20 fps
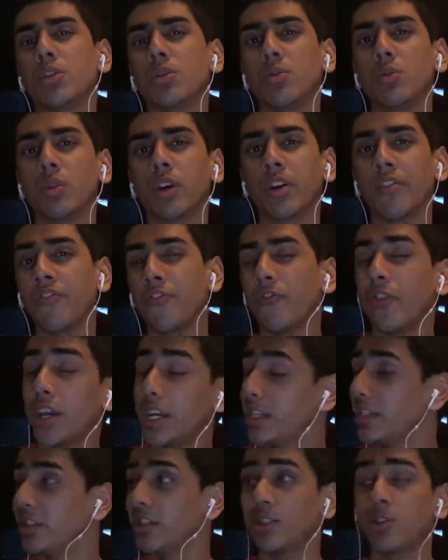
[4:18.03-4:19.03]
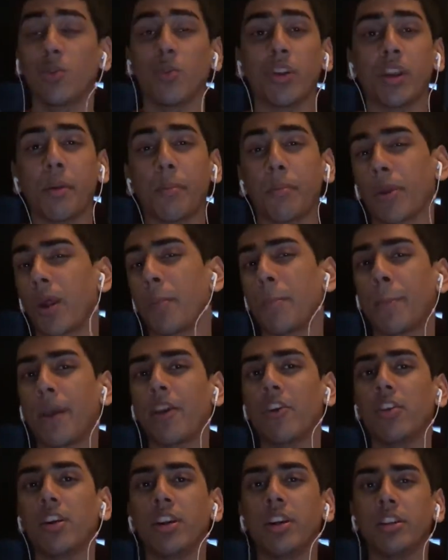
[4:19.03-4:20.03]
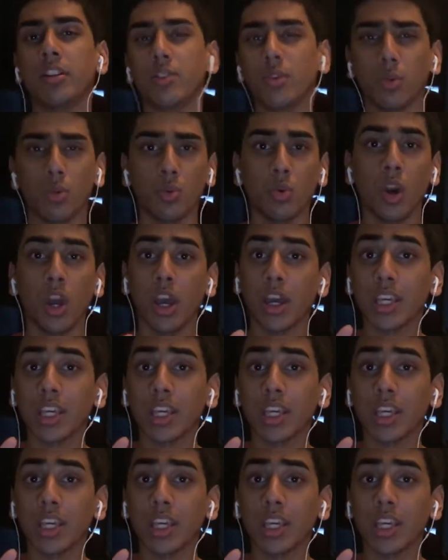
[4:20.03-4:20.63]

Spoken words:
to convey the story primarily through